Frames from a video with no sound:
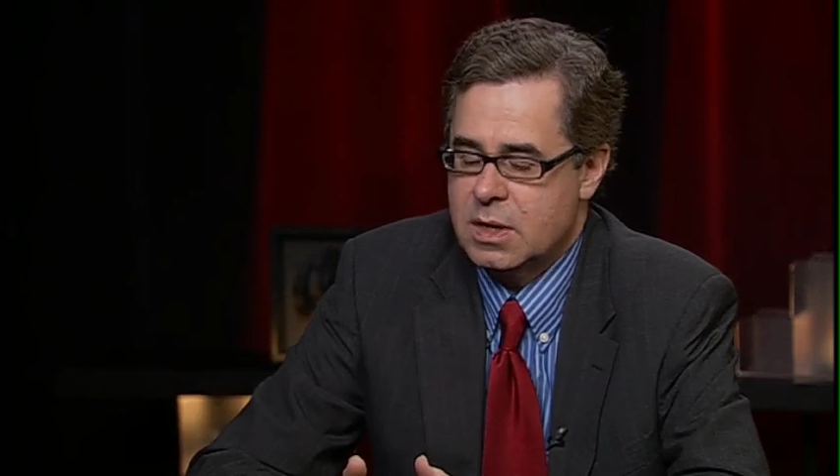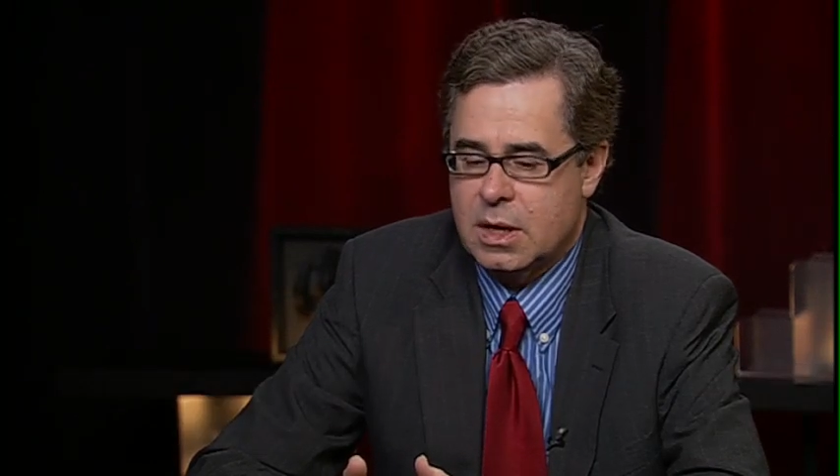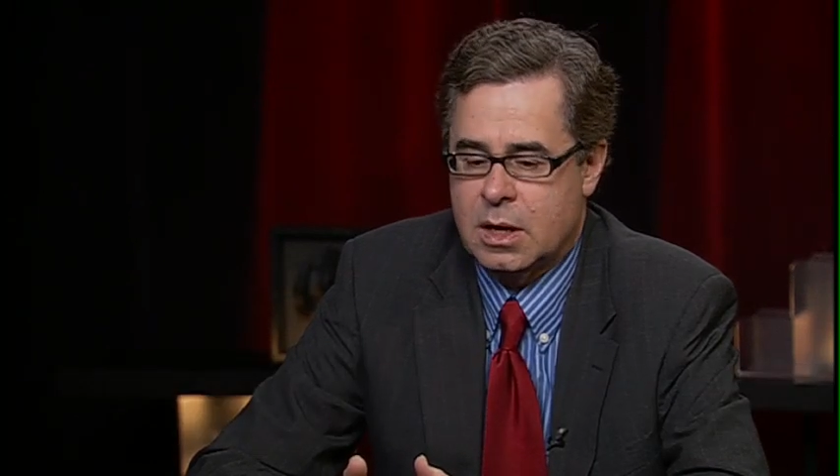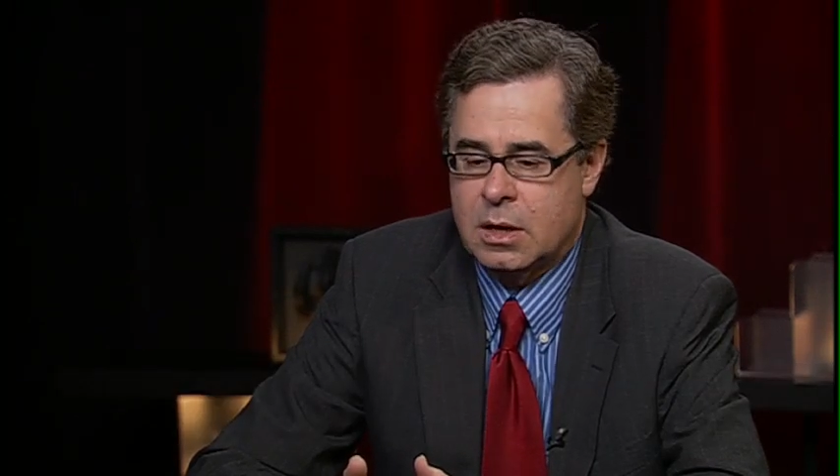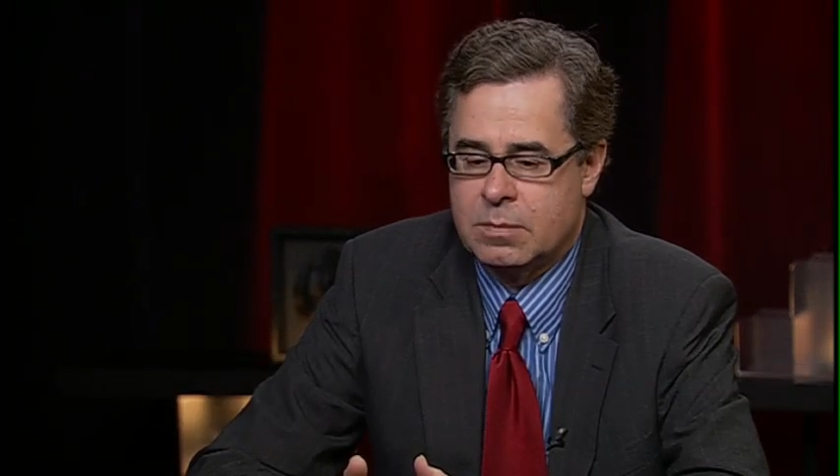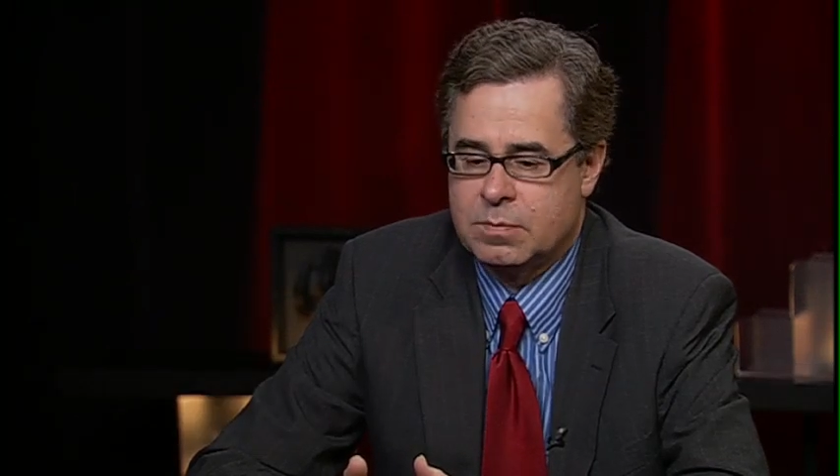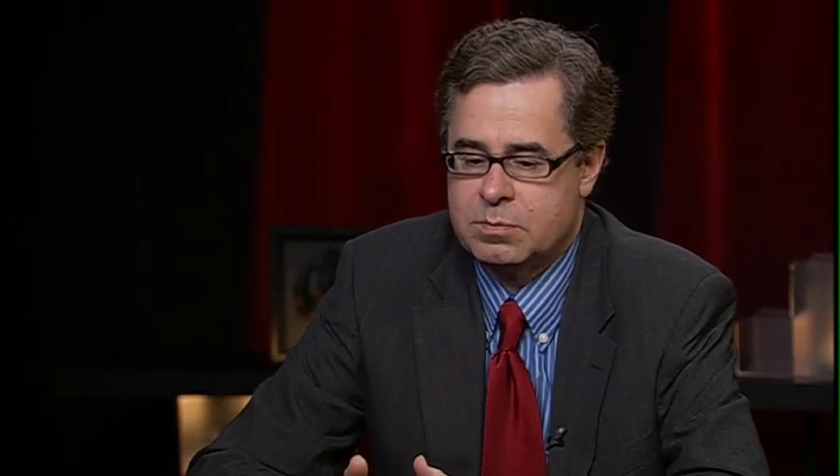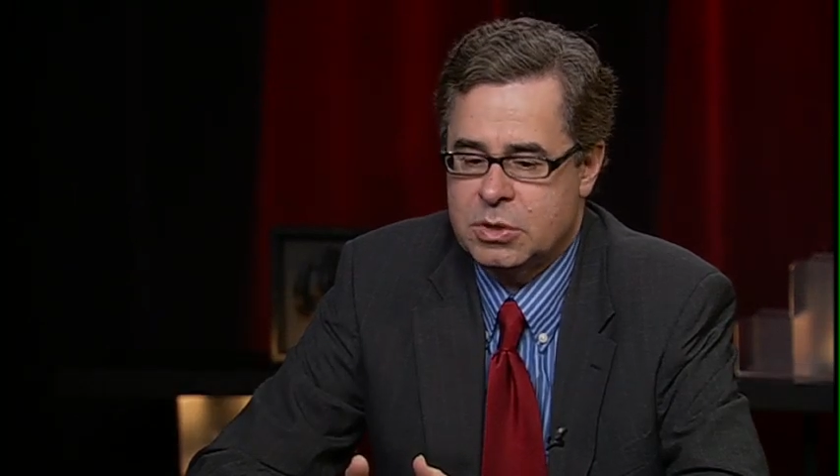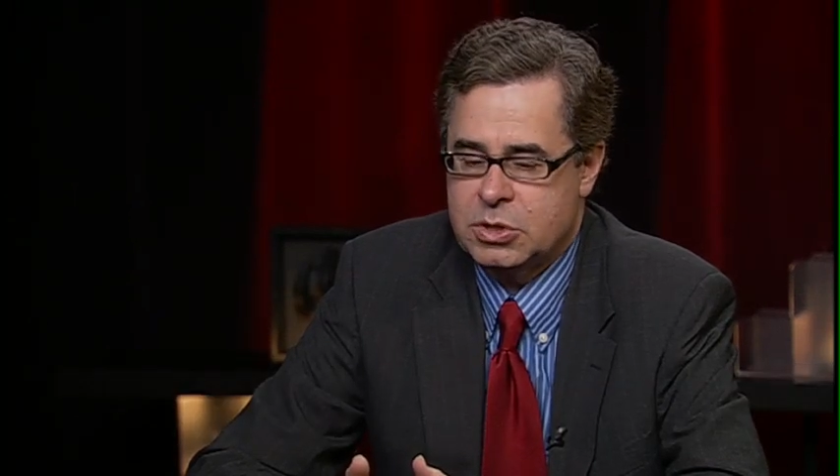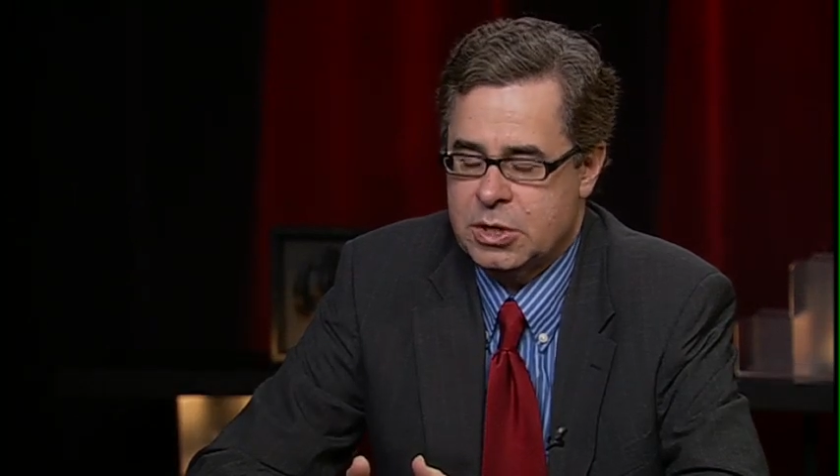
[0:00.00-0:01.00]
Um,
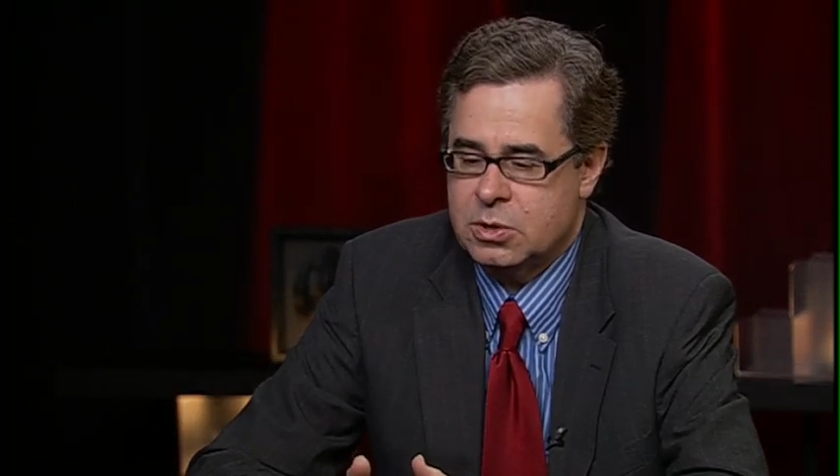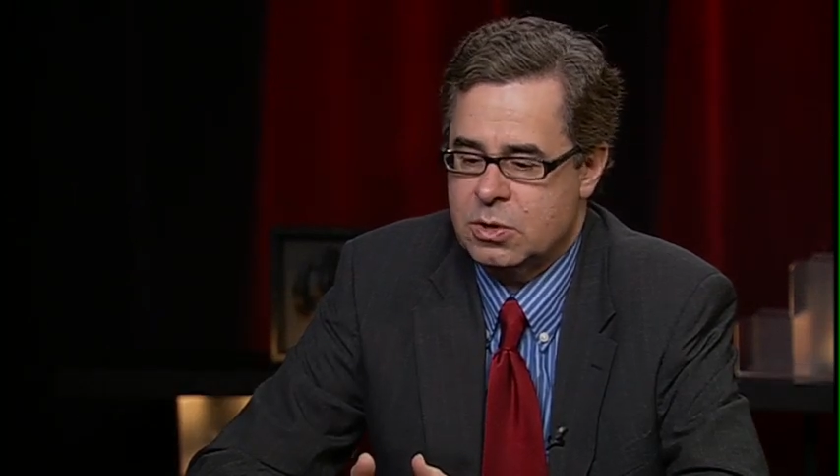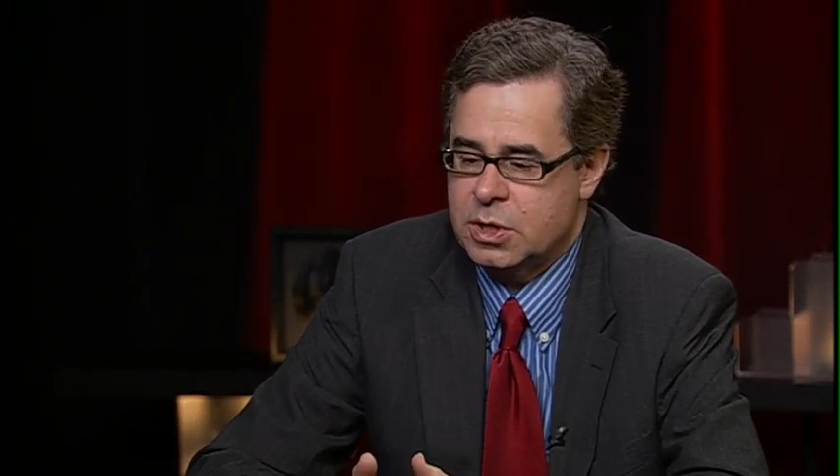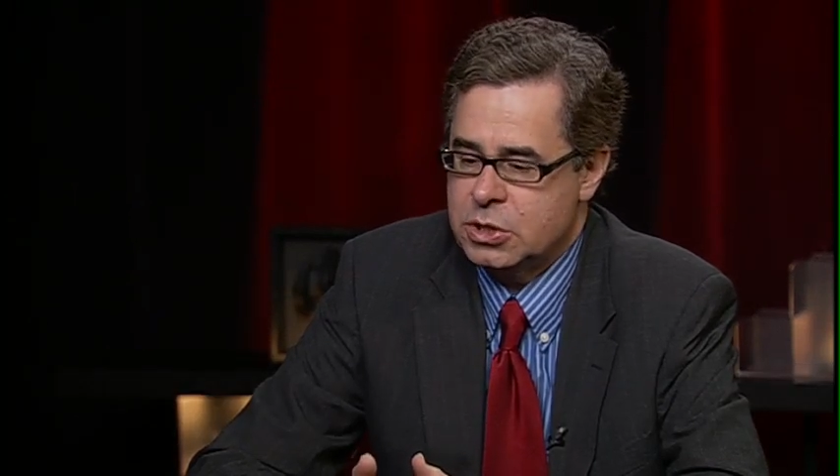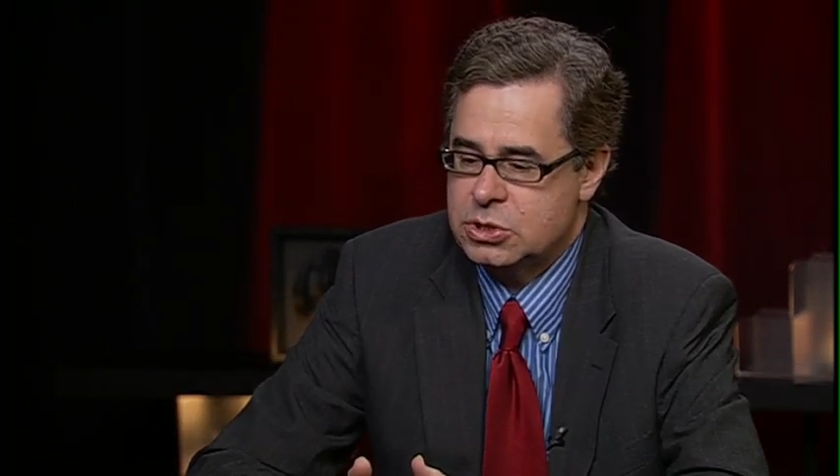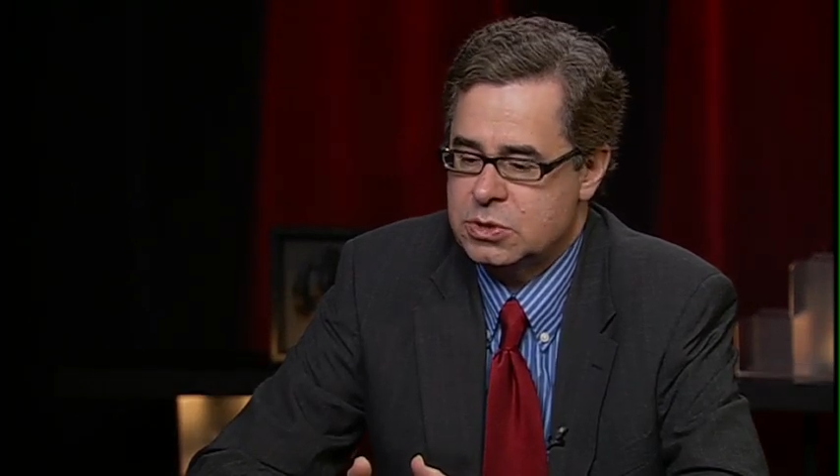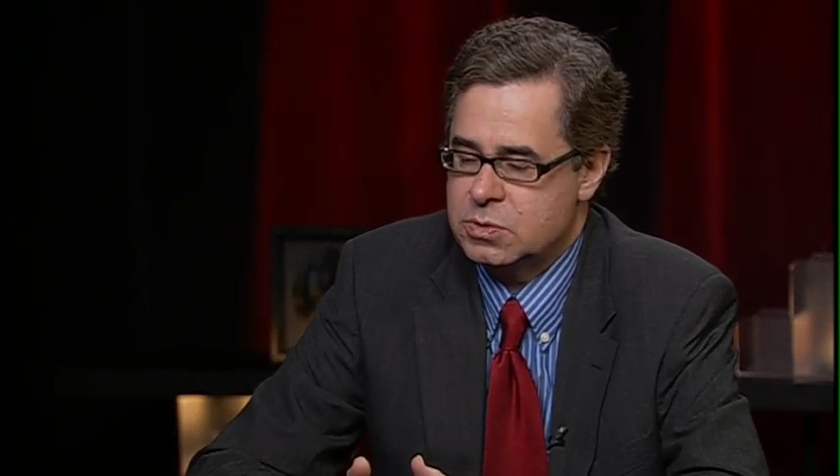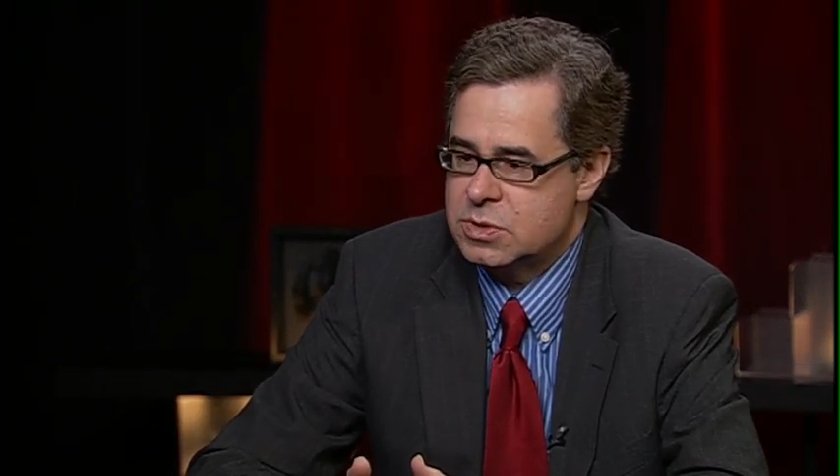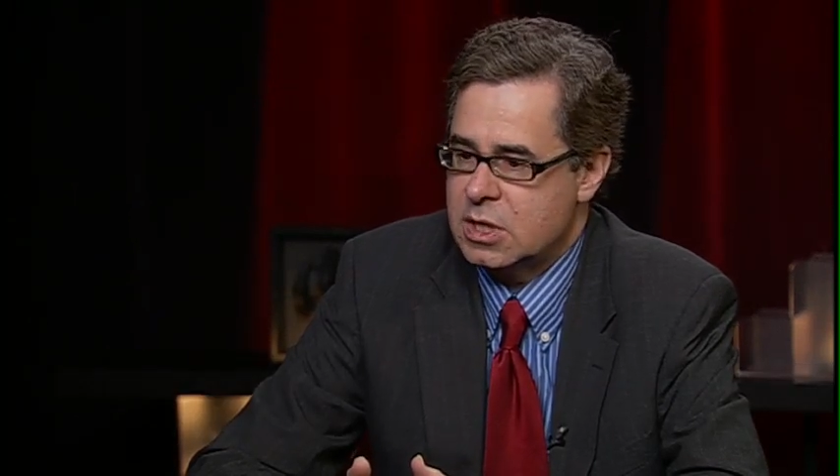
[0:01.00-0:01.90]
particular issues